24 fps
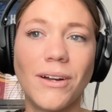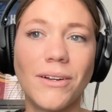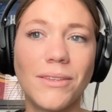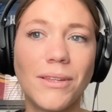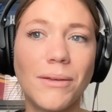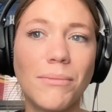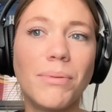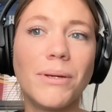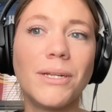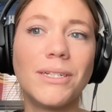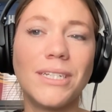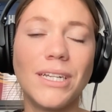
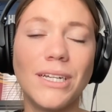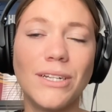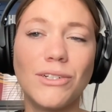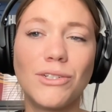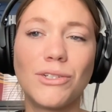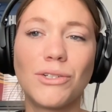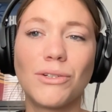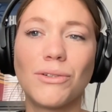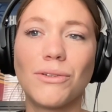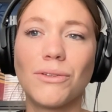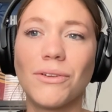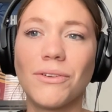the
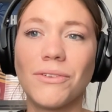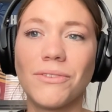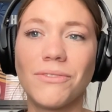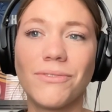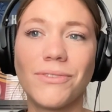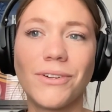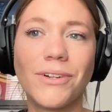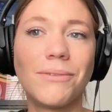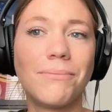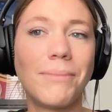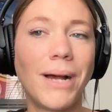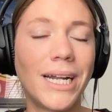potential
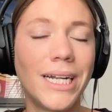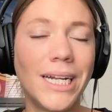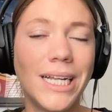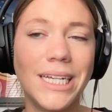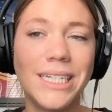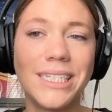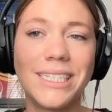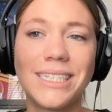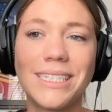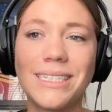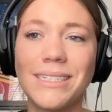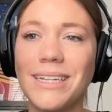for my
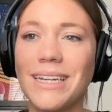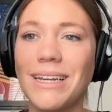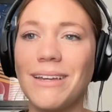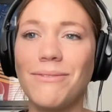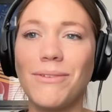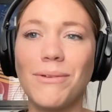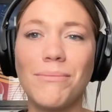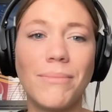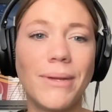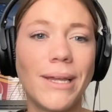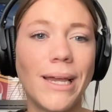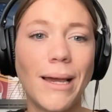niece to
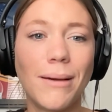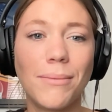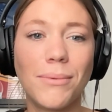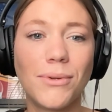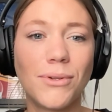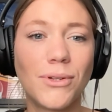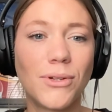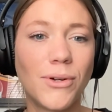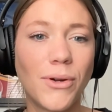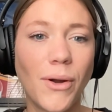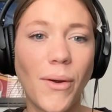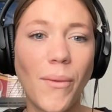even be able
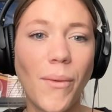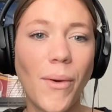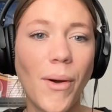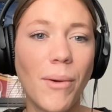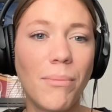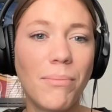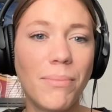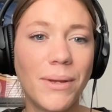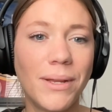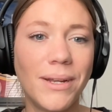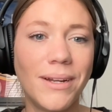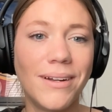to grow
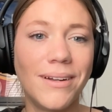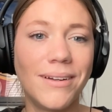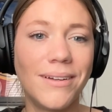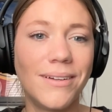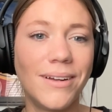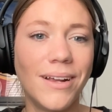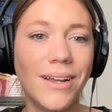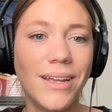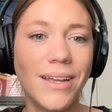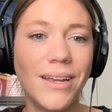up in